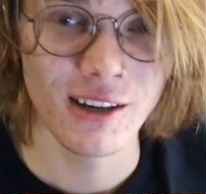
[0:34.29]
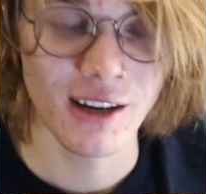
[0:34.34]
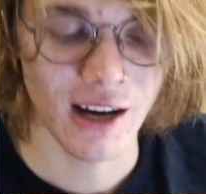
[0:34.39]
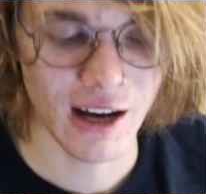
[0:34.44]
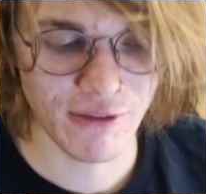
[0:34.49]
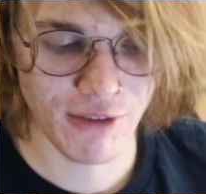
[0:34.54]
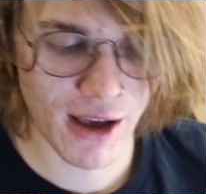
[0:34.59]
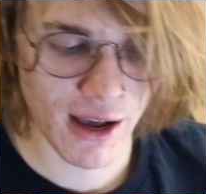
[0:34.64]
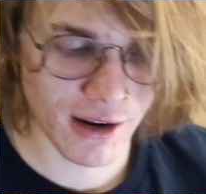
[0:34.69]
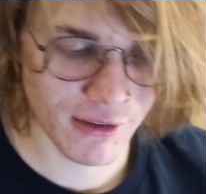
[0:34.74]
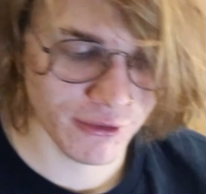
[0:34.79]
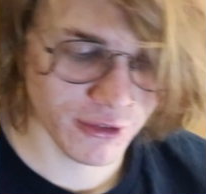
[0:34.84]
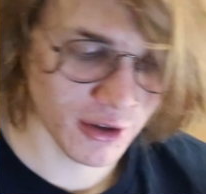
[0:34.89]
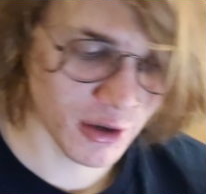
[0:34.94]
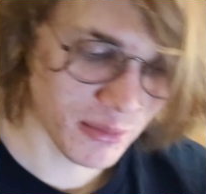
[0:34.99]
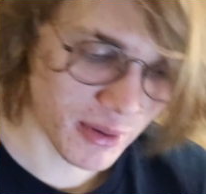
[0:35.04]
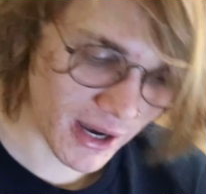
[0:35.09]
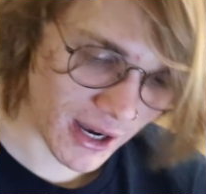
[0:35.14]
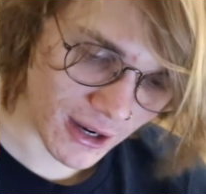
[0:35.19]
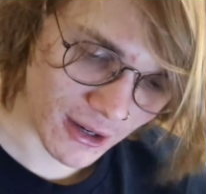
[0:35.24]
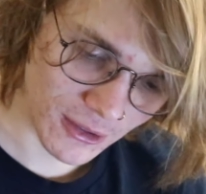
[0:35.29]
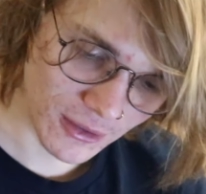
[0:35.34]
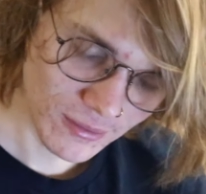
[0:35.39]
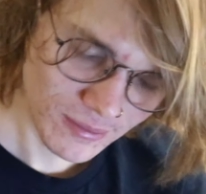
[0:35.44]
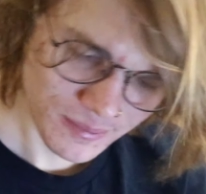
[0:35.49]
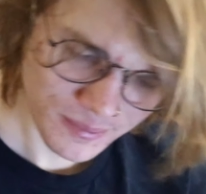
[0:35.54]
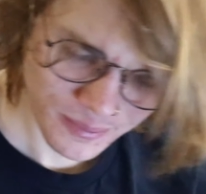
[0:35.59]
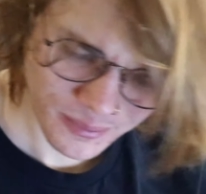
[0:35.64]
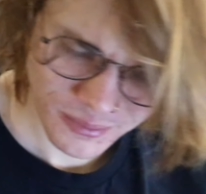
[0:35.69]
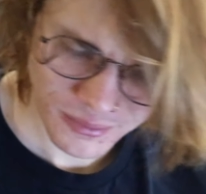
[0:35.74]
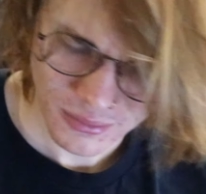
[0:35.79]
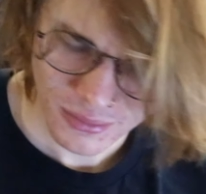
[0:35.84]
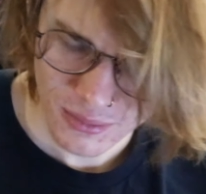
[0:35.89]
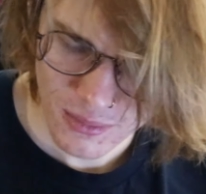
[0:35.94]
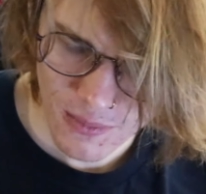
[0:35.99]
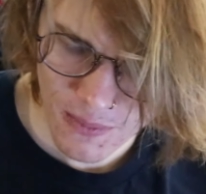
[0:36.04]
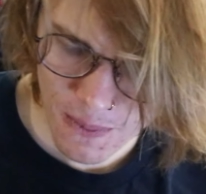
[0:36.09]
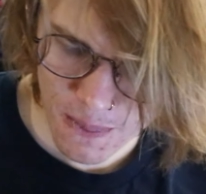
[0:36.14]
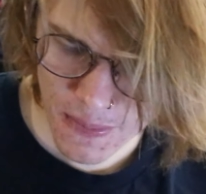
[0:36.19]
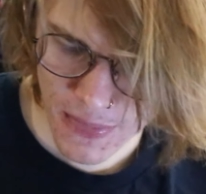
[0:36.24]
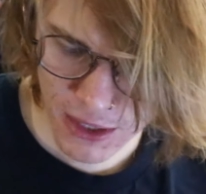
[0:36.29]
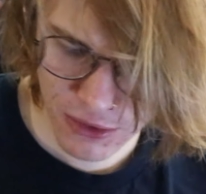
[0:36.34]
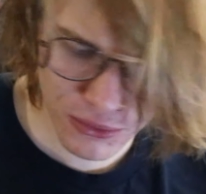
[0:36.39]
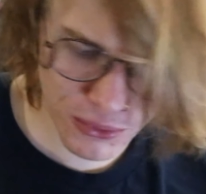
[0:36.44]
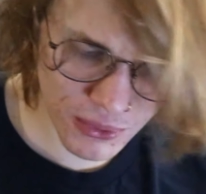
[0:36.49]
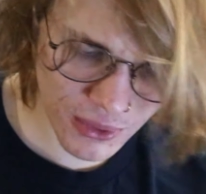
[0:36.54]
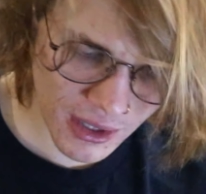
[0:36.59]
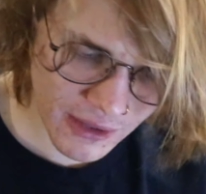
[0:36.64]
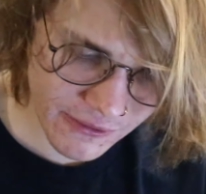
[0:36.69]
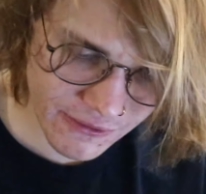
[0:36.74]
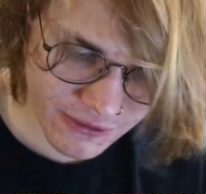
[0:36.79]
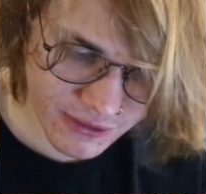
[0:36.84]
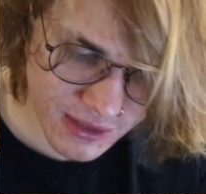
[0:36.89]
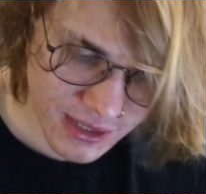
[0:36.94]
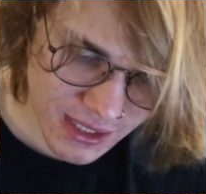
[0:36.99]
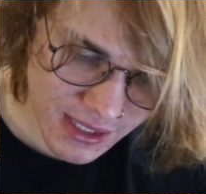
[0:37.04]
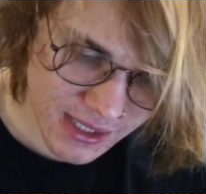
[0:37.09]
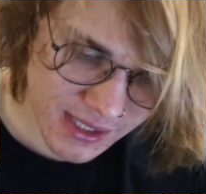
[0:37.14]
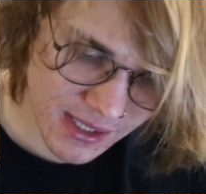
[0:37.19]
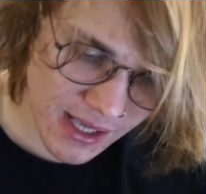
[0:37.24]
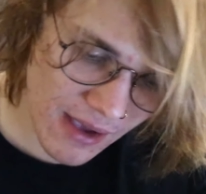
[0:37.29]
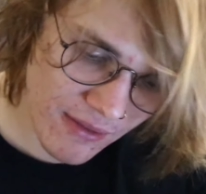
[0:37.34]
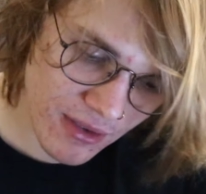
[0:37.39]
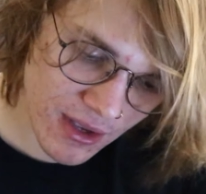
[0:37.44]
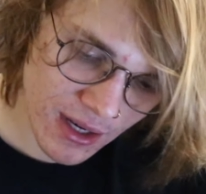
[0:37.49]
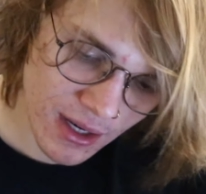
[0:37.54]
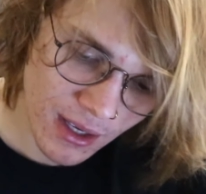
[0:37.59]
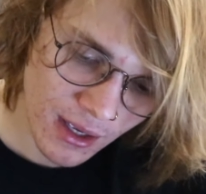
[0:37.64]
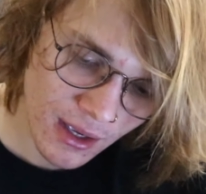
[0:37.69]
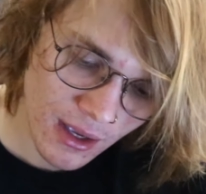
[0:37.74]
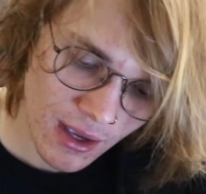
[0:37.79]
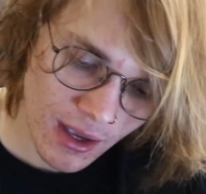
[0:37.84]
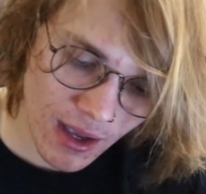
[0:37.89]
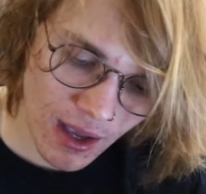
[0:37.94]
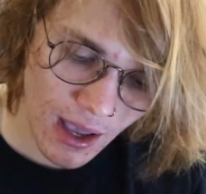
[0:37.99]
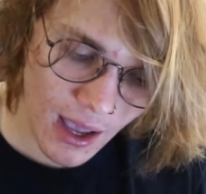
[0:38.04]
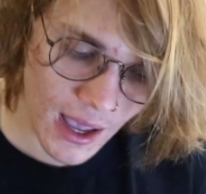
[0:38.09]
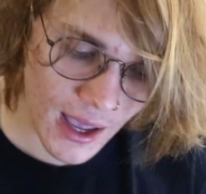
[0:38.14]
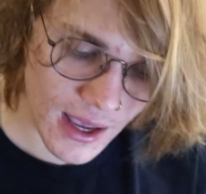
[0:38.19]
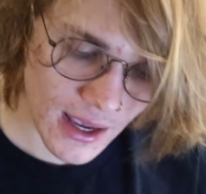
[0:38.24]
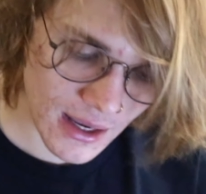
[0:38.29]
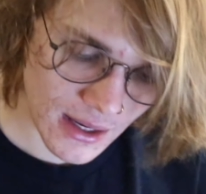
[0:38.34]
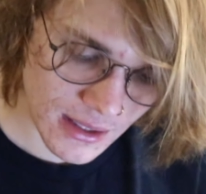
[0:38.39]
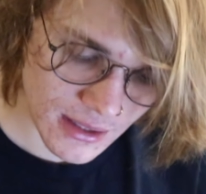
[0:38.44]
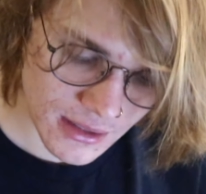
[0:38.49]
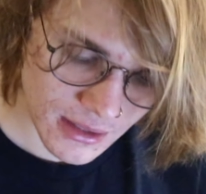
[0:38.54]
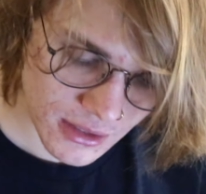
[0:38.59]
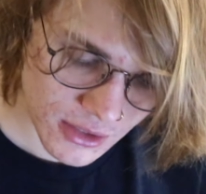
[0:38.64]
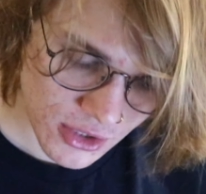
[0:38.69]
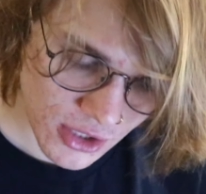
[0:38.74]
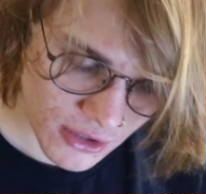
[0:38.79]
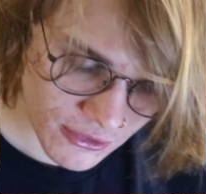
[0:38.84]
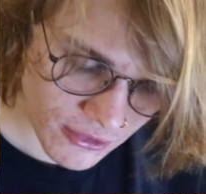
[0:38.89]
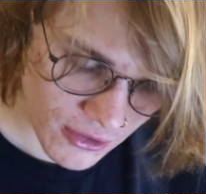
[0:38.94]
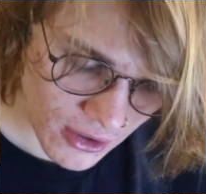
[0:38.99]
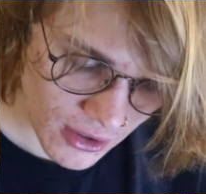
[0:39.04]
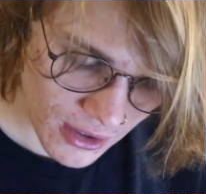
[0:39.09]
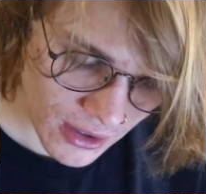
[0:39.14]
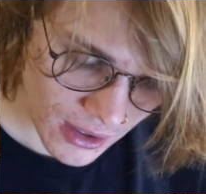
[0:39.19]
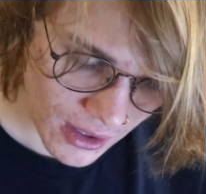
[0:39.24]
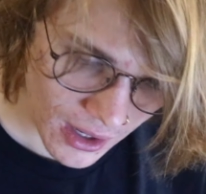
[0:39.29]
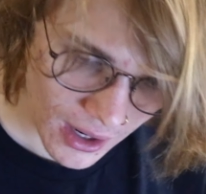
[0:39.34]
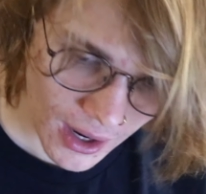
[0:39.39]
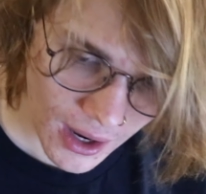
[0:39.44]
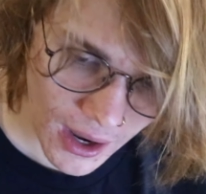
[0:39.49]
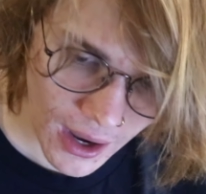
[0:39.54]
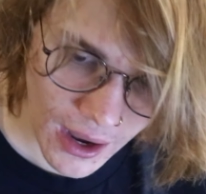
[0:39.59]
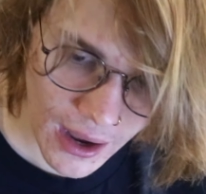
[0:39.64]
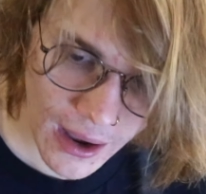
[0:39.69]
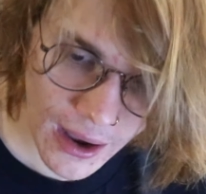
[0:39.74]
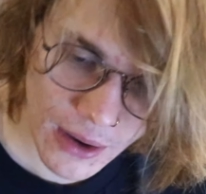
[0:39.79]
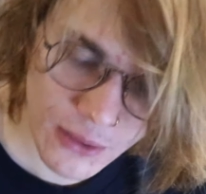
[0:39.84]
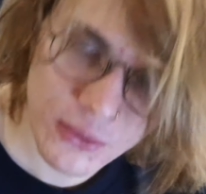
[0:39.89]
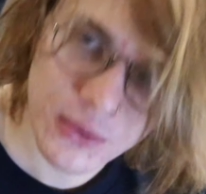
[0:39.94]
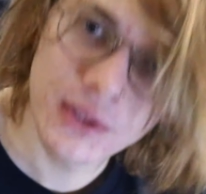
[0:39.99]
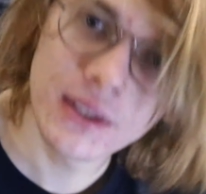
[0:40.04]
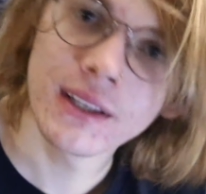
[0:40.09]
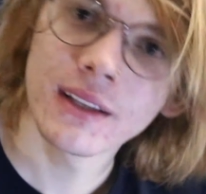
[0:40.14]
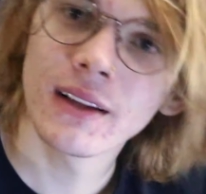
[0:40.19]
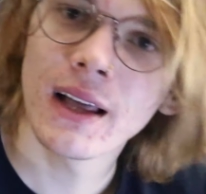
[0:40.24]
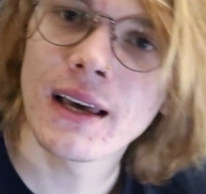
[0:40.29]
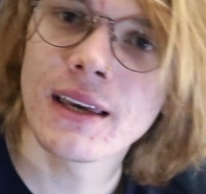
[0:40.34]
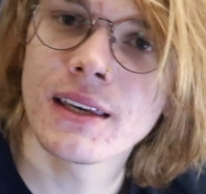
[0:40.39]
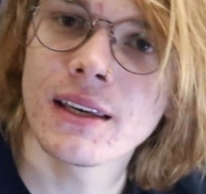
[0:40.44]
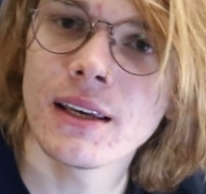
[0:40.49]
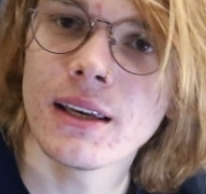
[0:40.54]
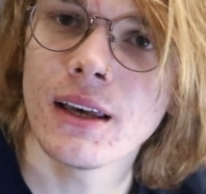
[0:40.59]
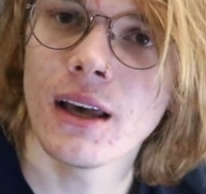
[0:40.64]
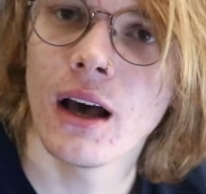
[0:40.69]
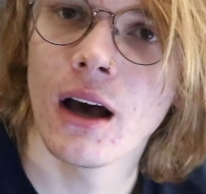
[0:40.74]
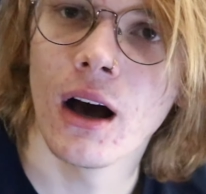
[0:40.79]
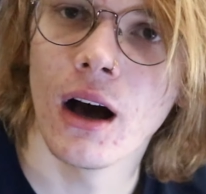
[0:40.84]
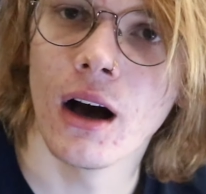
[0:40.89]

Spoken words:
I've had it for about roughly 7, and so far I really like it.